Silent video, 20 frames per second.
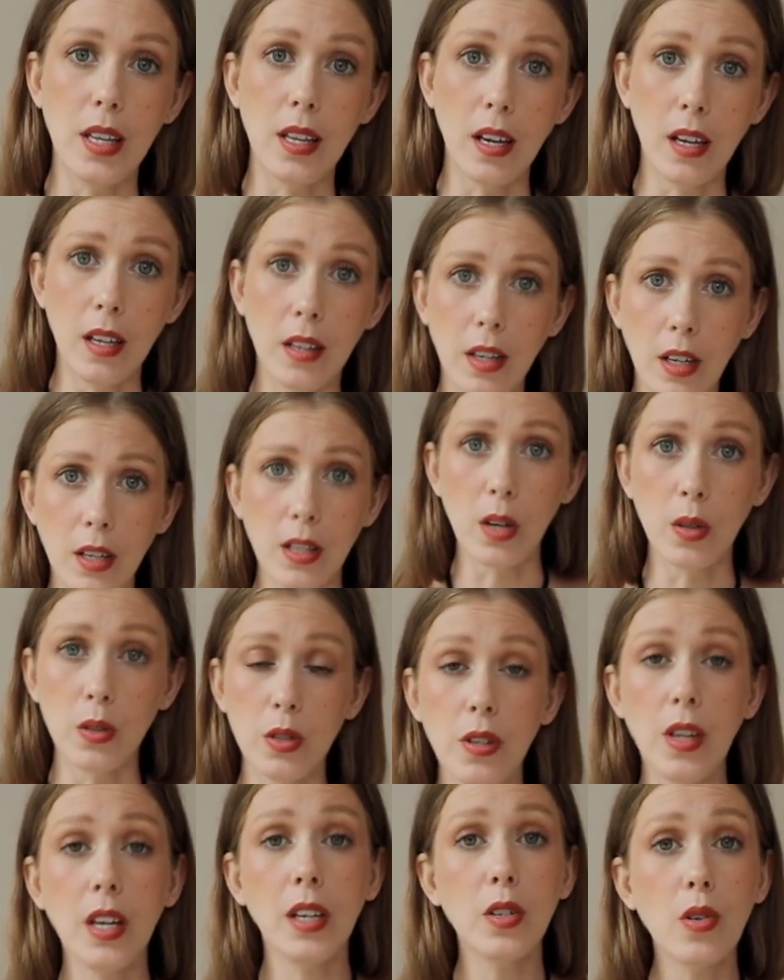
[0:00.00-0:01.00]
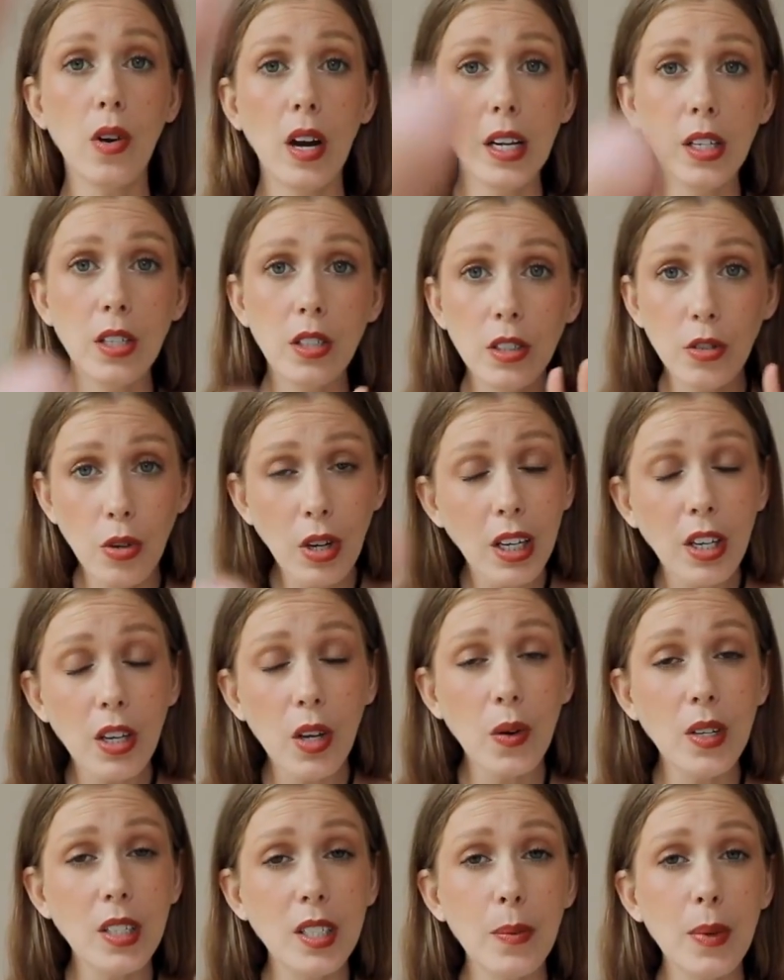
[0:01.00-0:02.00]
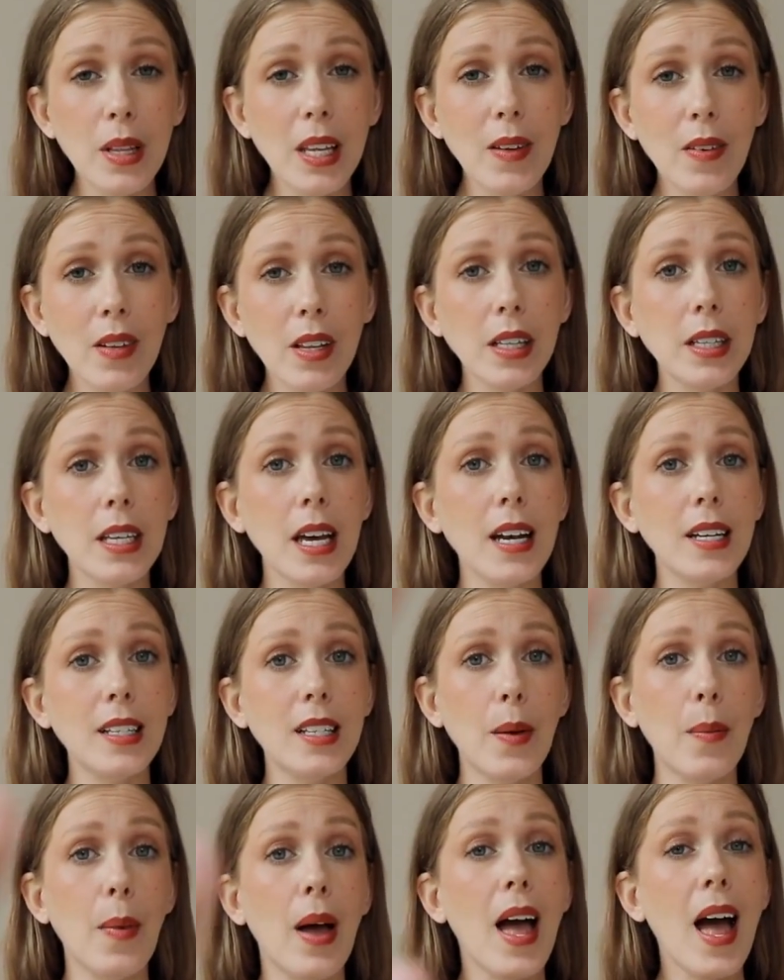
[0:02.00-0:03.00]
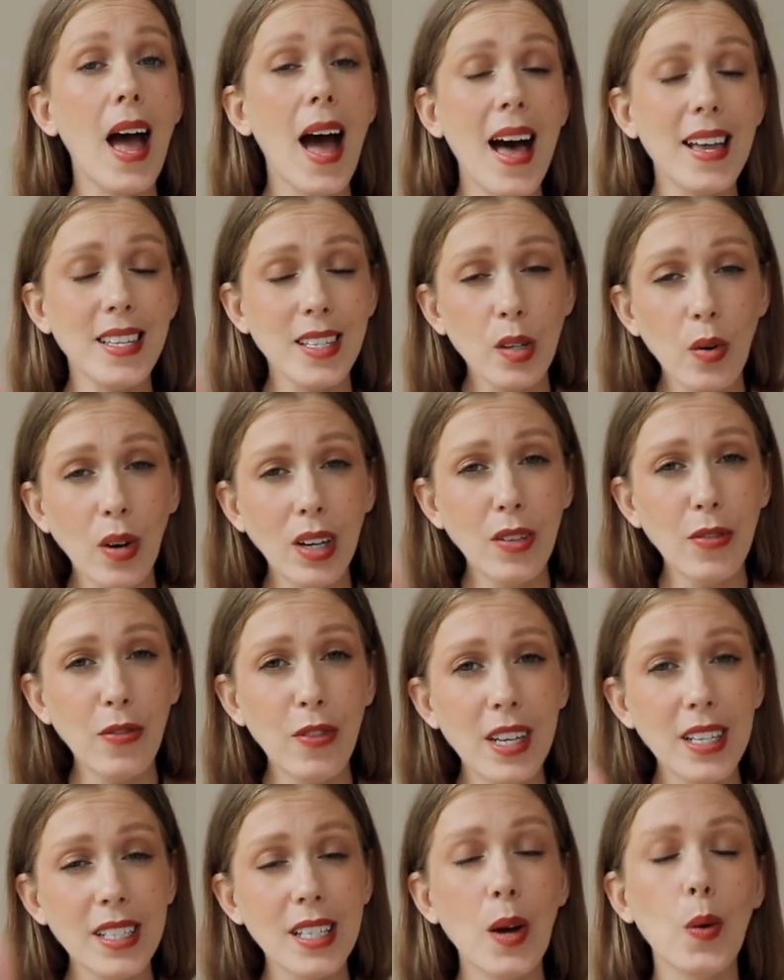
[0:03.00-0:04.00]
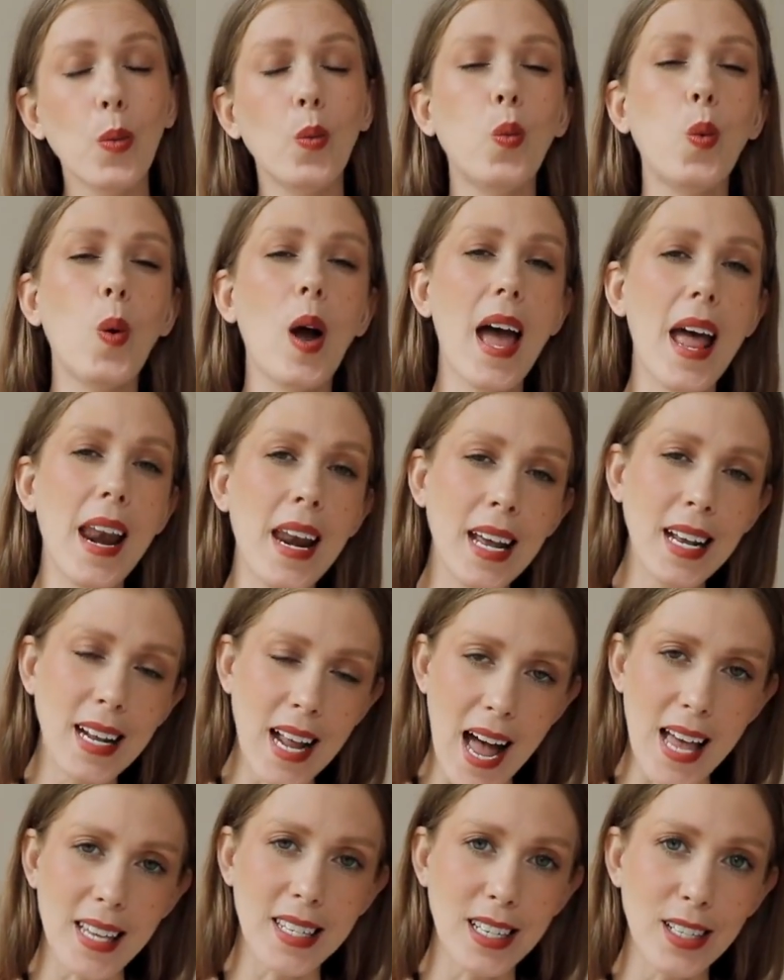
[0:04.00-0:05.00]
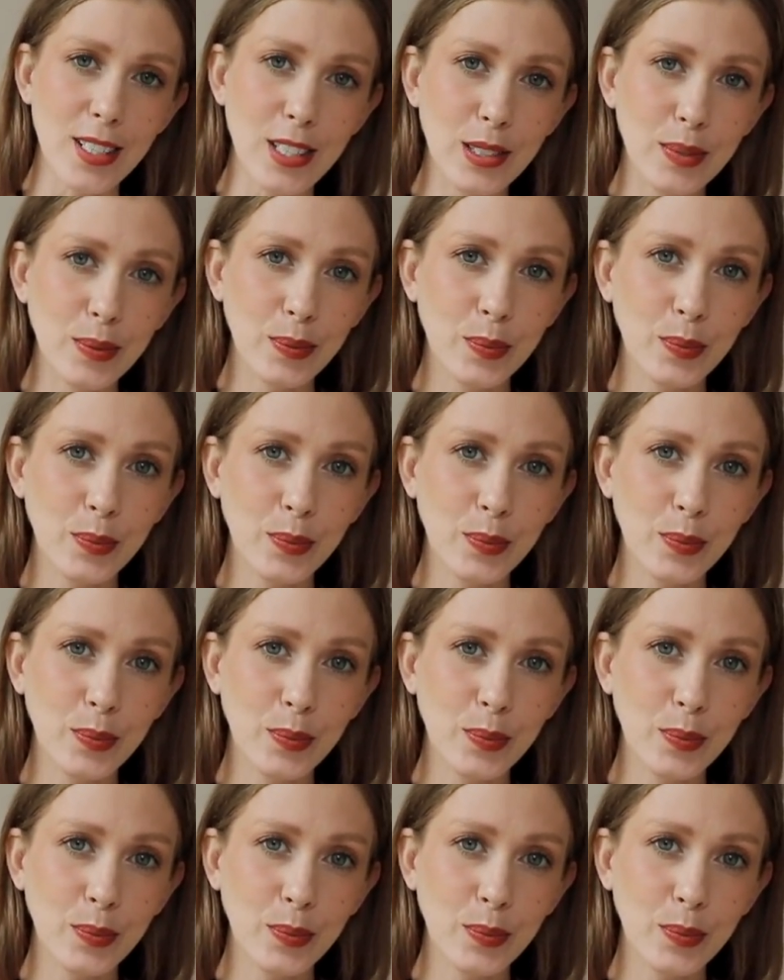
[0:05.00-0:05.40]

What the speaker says: the clothes. So they're trying to trick you into believing that the item has a great fit when it hasn't.